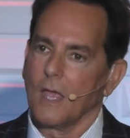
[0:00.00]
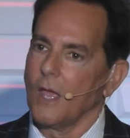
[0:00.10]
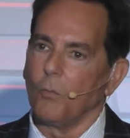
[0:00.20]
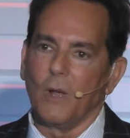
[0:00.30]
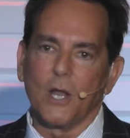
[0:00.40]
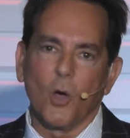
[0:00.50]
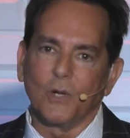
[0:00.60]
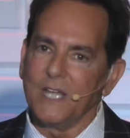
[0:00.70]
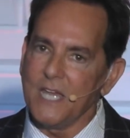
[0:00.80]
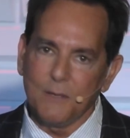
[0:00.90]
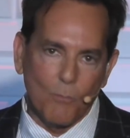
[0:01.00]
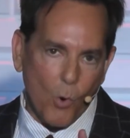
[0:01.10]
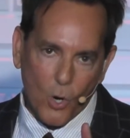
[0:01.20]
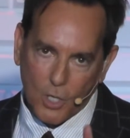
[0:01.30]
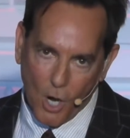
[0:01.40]
We don't need
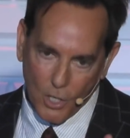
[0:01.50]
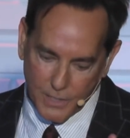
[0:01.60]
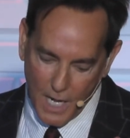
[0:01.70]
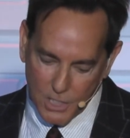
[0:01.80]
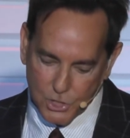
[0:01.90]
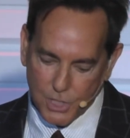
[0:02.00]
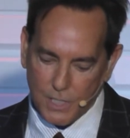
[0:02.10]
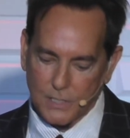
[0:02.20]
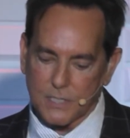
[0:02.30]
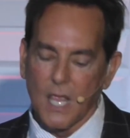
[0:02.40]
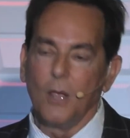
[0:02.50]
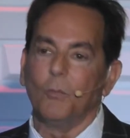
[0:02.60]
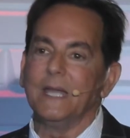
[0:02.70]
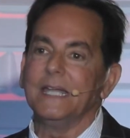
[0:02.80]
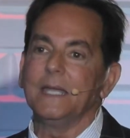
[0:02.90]
more Kardashians.
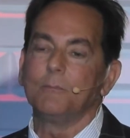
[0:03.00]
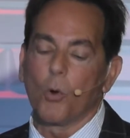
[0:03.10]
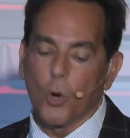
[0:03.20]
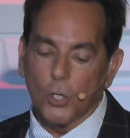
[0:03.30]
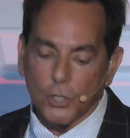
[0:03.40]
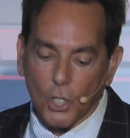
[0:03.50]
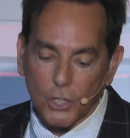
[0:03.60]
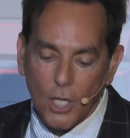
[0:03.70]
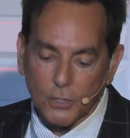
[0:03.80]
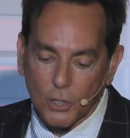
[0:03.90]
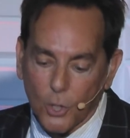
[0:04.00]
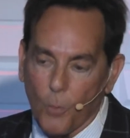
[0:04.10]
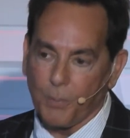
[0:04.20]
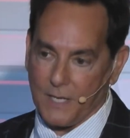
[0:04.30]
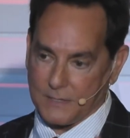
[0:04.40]
We need more Yolanda
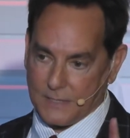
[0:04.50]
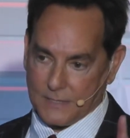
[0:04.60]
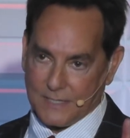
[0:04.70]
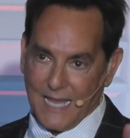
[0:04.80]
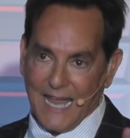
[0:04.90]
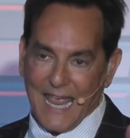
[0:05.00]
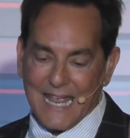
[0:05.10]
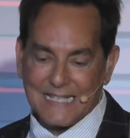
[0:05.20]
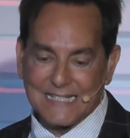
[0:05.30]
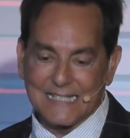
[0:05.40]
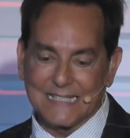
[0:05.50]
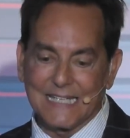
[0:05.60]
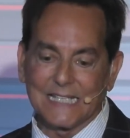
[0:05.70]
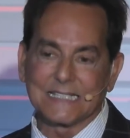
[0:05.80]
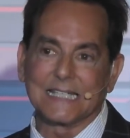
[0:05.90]
Lopez's and
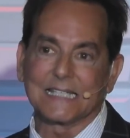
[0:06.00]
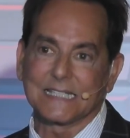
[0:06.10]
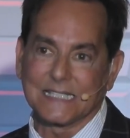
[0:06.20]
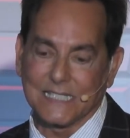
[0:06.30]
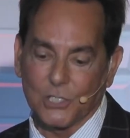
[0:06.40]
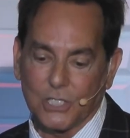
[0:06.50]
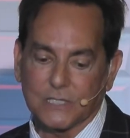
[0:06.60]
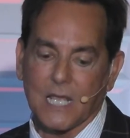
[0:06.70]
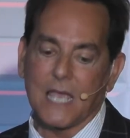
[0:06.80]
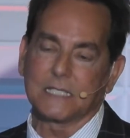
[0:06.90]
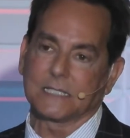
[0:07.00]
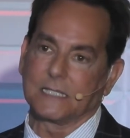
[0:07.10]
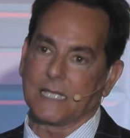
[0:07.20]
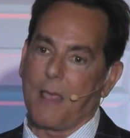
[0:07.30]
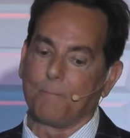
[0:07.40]
Cecilia
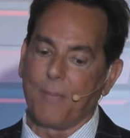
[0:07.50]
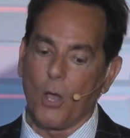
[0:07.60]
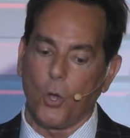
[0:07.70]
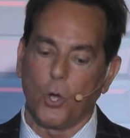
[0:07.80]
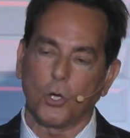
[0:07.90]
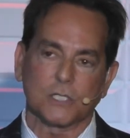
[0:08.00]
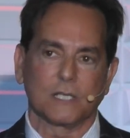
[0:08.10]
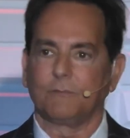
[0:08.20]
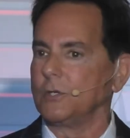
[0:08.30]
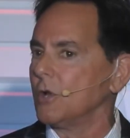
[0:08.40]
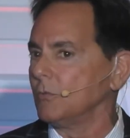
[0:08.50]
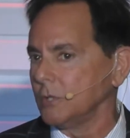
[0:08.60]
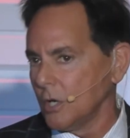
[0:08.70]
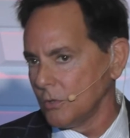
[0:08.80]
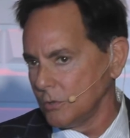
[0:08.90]
Tyson's and Bell Hooks. And if you don't
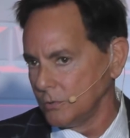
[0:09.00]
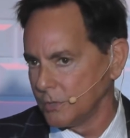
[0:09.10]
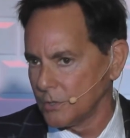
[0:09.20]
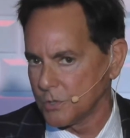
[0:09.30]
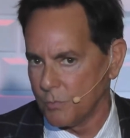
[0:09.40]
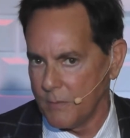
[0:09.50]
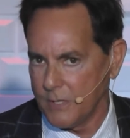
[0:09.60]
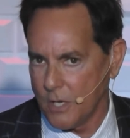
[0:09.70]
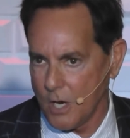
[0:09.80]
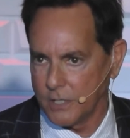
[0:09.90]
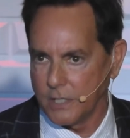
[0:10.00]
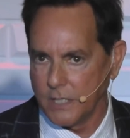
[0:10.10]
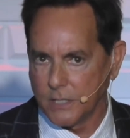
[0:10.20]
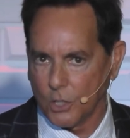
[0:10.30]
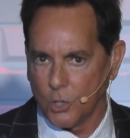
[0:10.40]
know who those women are, you
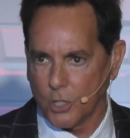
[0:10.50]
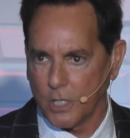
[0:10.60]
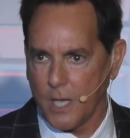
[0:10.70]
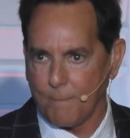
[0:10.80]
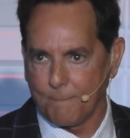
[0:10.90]
need to look it up.